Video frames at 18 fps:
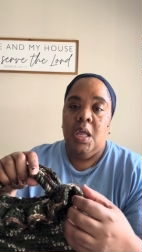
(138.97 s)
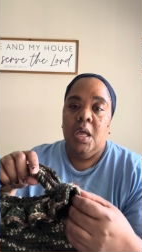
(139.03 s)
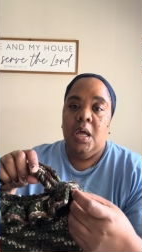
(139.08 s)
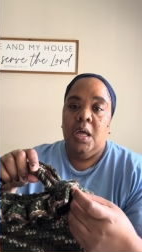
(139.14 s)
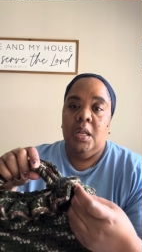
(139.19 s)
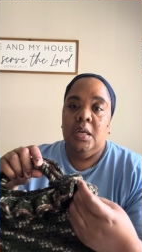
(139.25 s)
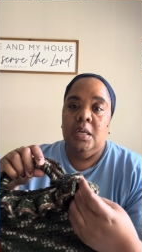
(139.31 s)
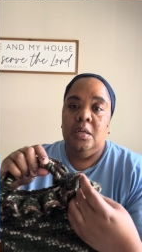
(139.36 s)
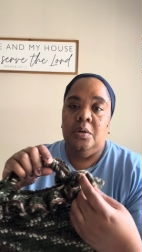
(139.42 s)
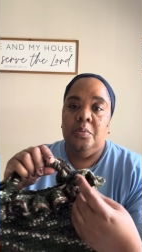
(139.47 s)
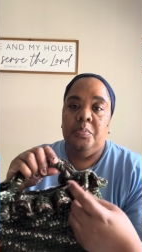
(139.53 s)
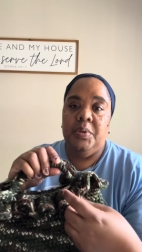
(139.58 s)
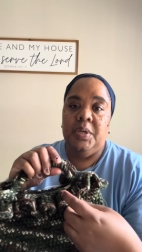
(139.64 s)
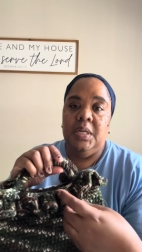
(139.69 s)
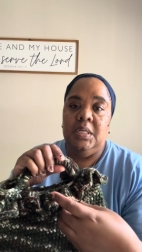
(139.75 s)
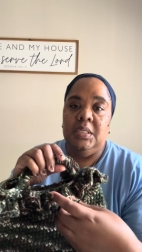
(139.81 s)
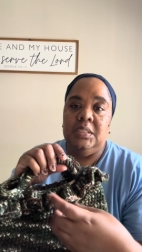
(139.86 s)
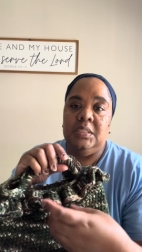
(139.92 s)
a little
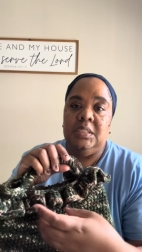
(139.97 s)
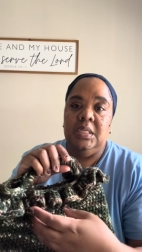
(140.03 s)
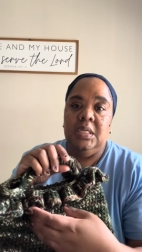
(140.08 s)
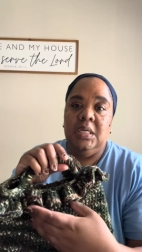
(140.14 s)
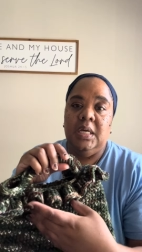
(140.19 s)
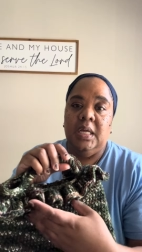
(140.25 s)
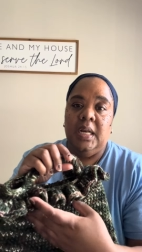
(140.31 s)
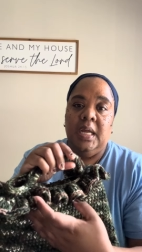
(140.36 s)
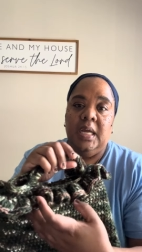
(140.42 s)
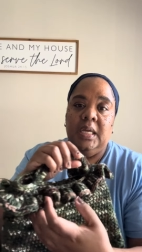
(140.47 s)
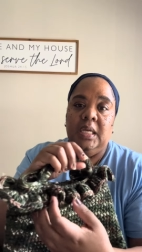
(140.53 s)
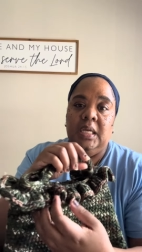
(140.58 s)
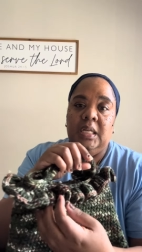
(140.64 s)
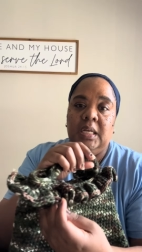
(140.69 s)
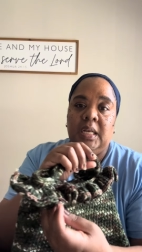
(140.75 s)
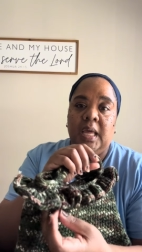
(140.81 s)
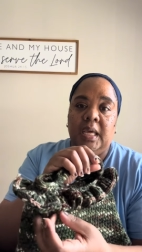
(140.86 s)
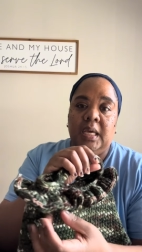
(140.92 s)
bit and see could I
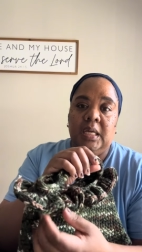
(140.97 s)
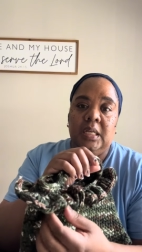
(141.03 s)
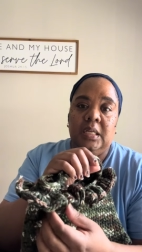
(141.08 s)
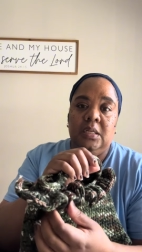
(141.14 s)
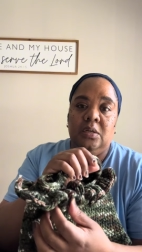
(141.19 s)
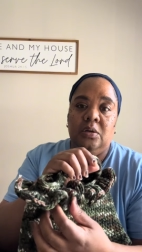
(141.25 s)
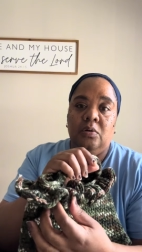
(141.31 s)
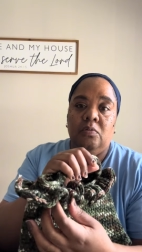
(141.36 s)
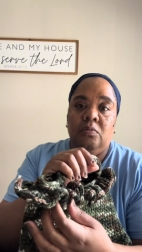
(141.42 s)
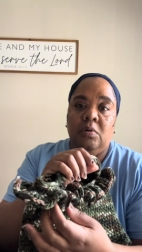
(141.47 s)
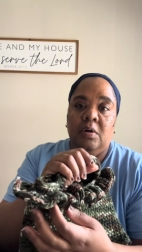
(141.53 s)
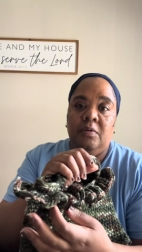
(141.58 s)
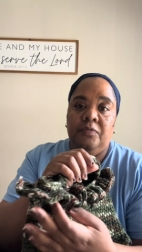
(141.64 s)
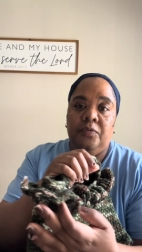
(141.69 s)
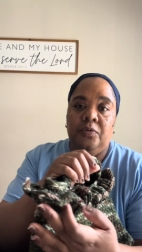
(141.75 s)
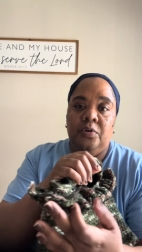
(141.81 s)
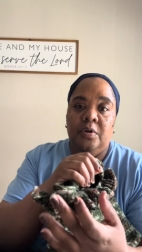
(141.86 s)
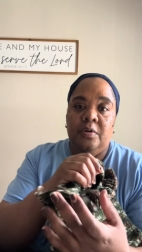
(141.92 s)
get like a little
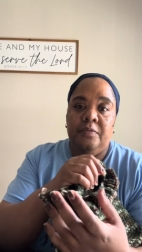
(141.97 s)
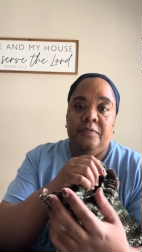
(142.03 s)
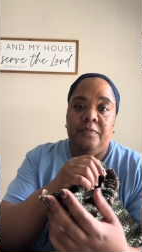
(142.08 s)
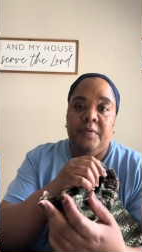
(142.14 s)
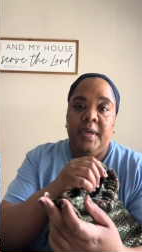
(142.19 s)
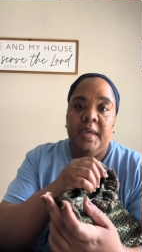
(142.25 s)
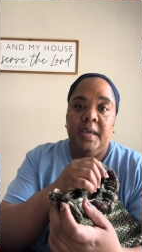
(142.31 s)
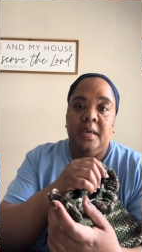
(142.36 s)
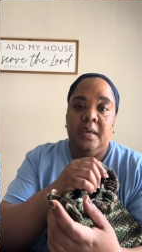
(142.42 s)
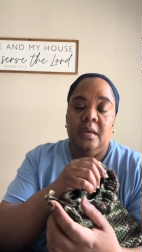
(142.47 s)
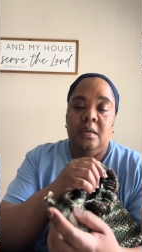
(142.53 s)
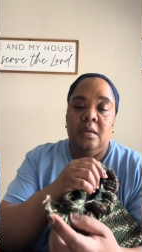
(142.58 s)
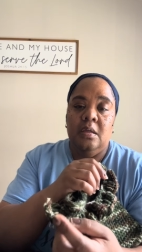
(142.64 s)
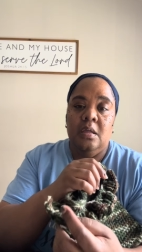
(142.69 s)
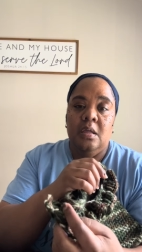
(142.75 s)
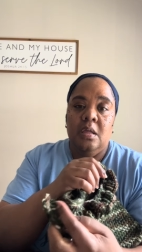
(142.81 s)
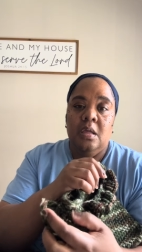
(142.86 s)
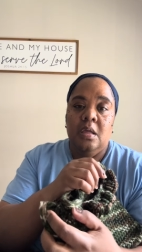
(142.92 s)
ruffle effect
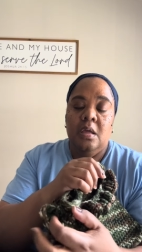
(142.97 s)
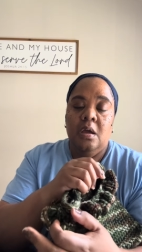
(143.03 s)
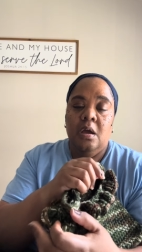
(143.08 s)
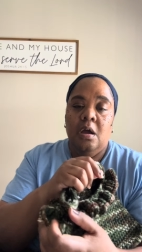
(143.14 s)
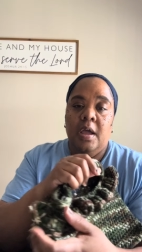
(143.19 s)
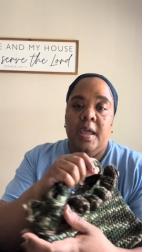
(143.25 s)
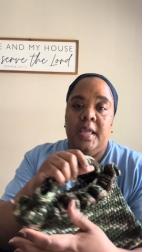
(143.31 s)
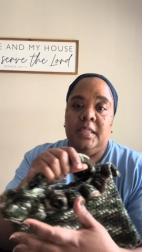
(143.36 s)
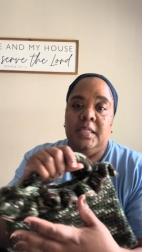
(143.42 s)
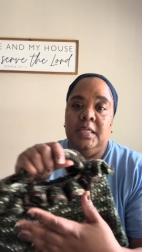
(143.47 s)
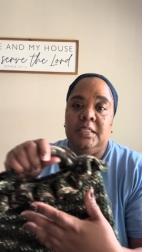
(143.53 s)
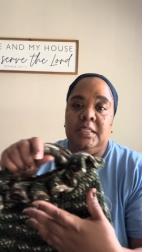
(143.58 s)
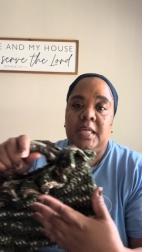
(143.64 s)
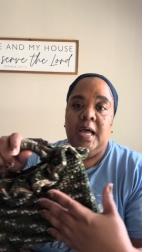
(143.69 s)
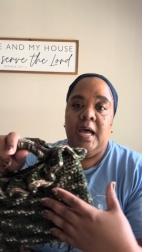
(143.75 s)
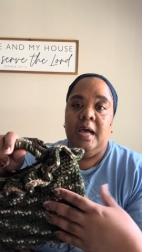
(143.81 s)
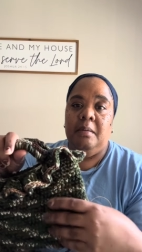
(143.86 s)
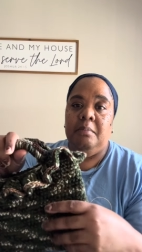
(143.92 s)
at the
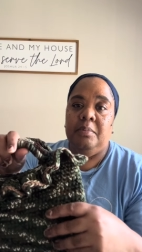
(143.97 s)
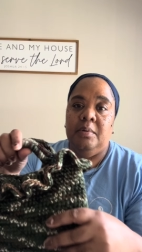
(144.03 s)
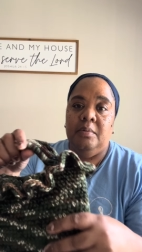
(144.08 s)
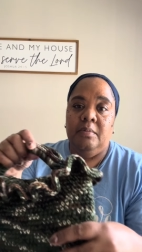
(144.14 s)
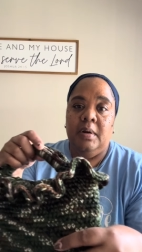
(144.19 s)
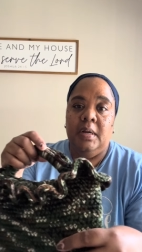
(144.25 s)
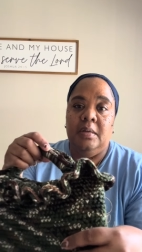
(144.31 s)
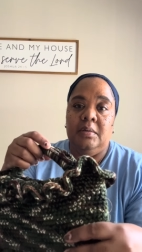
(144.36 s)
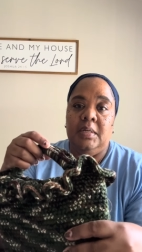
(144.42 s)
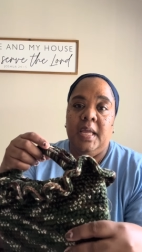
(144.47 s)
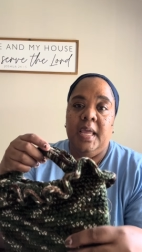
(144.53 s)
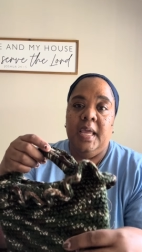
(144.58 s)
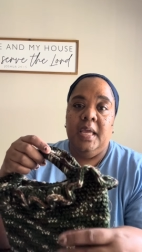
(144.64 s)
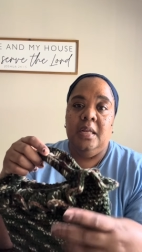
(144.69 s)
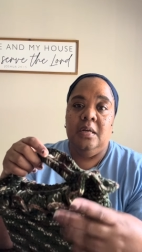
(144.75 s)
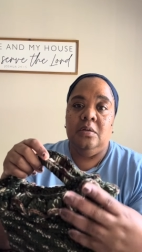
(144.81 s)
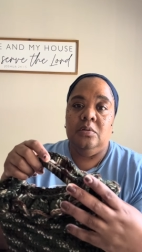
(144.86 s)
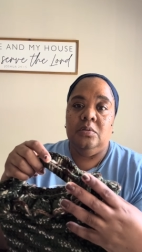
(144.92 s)
top around the
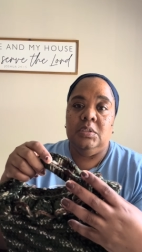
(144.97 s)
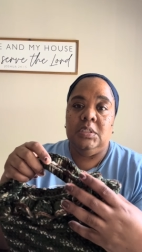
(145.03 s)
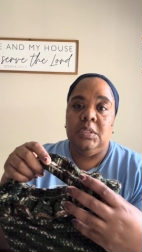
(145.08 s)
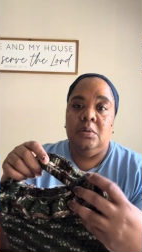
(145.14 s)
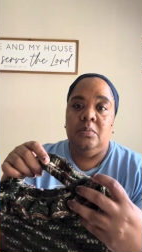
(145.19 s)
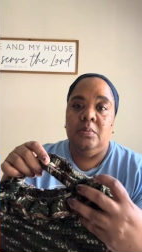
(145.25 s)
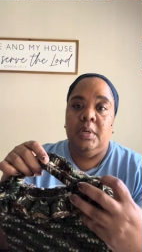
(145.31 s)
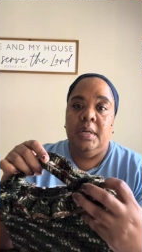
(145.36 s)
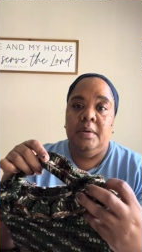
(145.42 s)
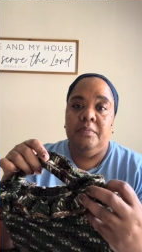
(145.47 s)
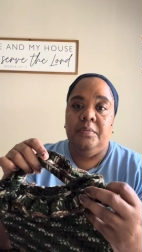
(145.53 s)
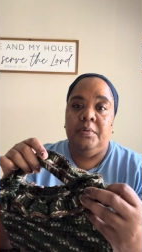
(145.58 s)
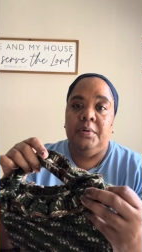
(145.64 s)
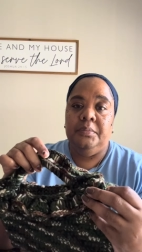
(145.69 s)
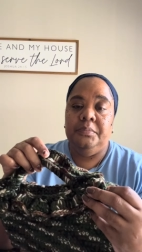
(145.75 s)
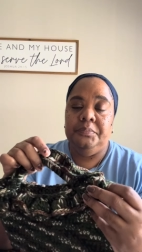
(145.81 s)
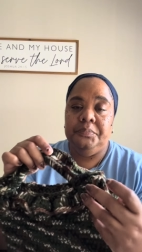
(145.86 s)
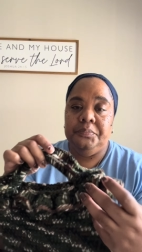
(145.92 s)
handles or whatever.